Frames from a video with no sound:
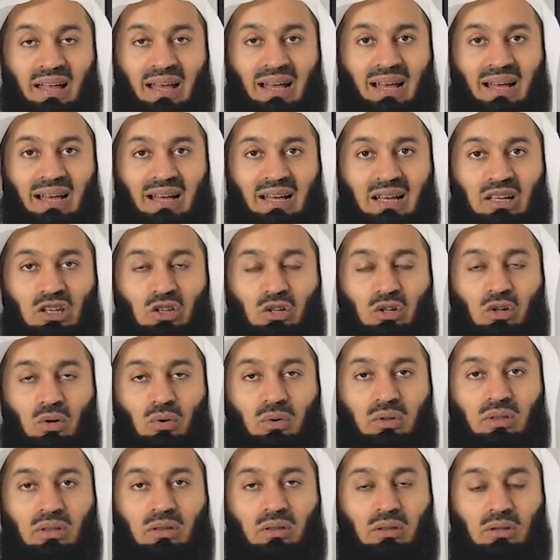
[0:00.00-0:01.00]
Uh, you
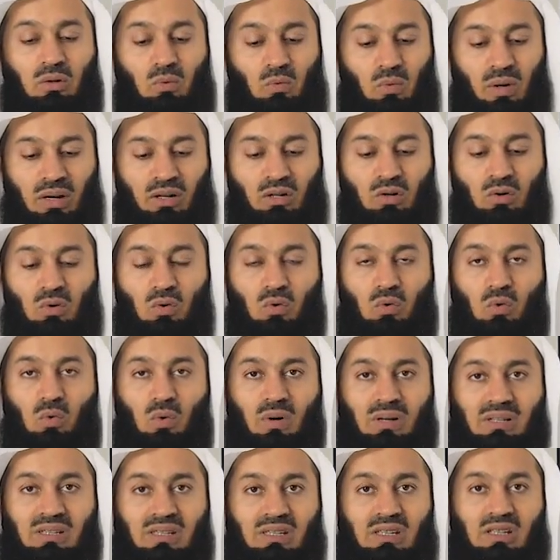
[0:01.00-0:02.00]
know, the one who
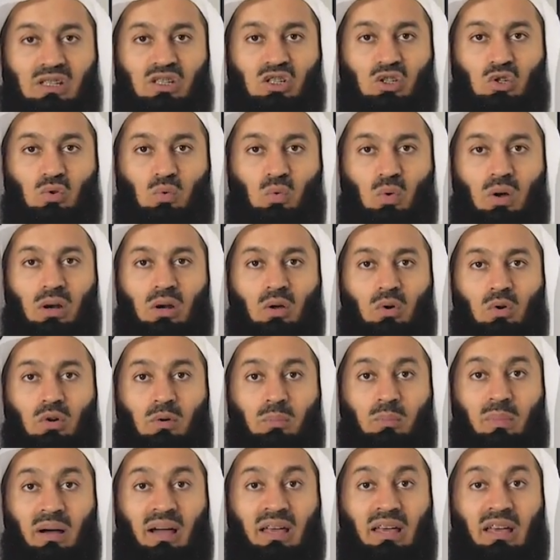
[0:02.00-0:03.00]
was
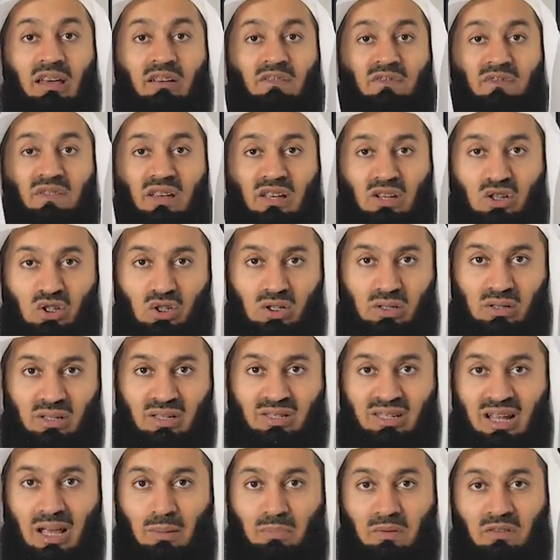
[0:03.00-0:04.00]
swallowed by a fish. The
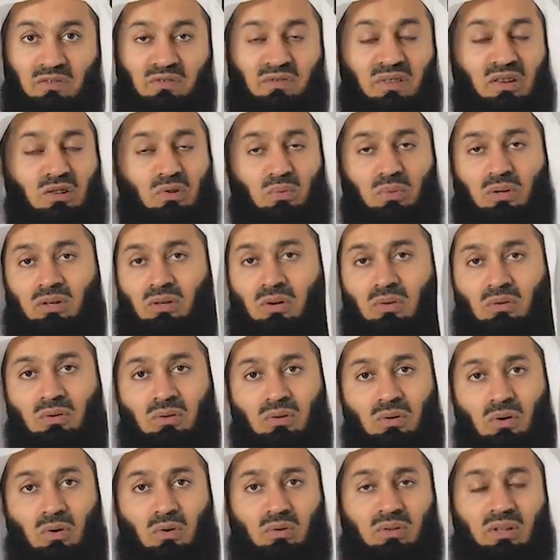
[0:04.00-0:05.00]
type of fish we don't
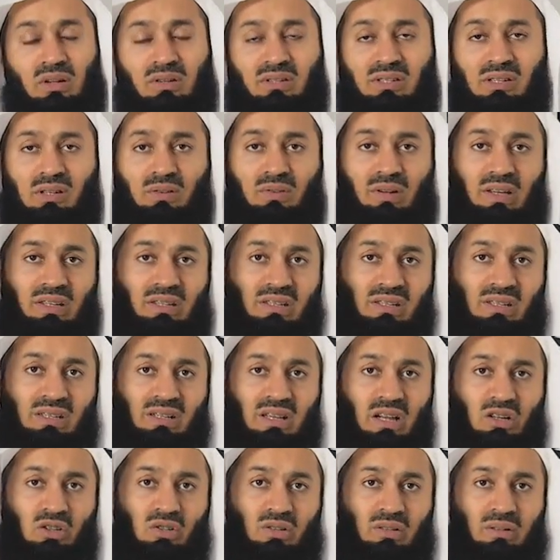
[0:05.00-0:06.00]
know. There is a great
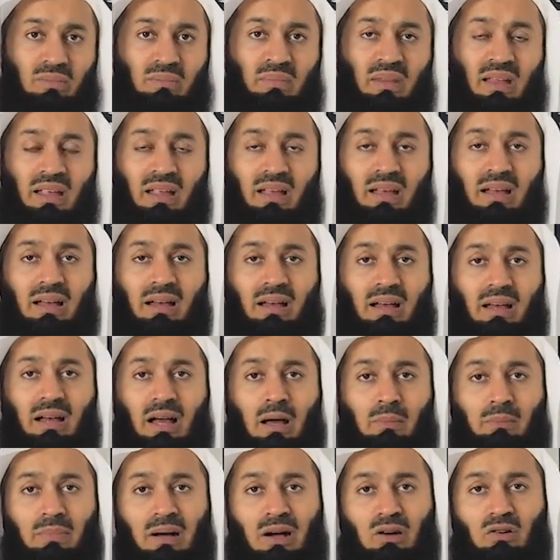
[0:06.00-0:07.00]
discussion uh,
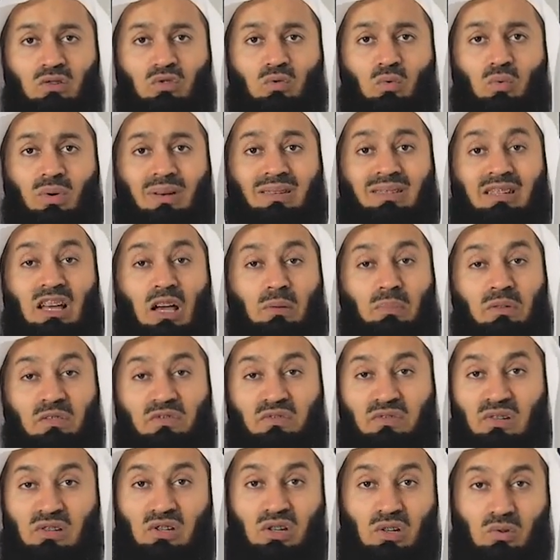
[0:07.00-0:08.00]
about what type of
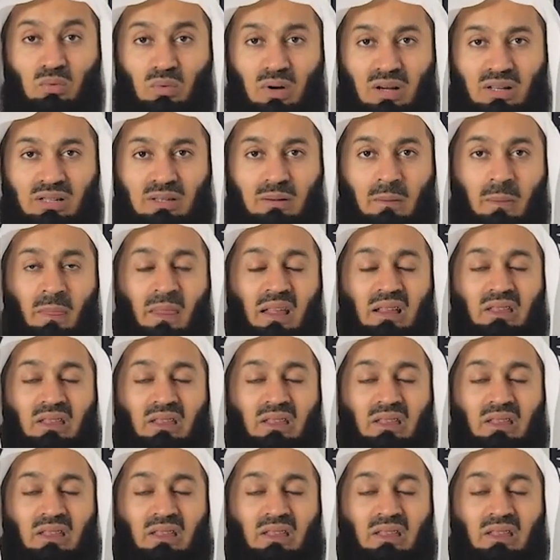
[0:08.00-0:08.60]
fish it was.